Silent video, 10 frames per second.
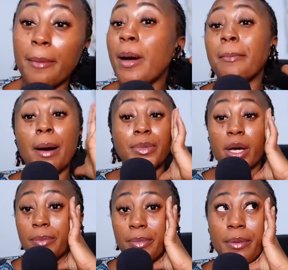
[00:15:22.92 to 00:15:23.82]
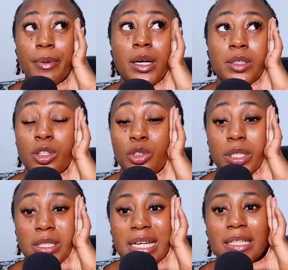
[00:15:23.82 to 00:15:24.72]
I'm done. Because the
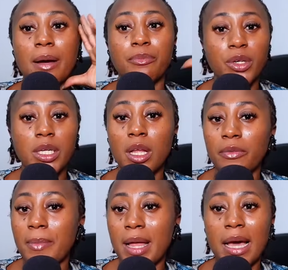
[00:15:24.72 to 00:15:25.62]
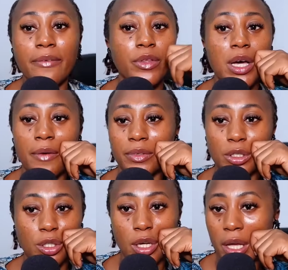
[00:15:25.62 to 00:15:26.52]
truth is that I'm really loving my life, not
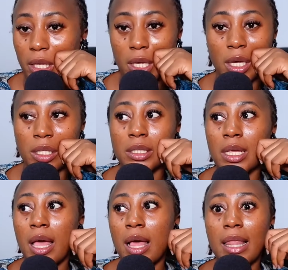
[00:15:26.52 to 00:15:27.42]
having any kids.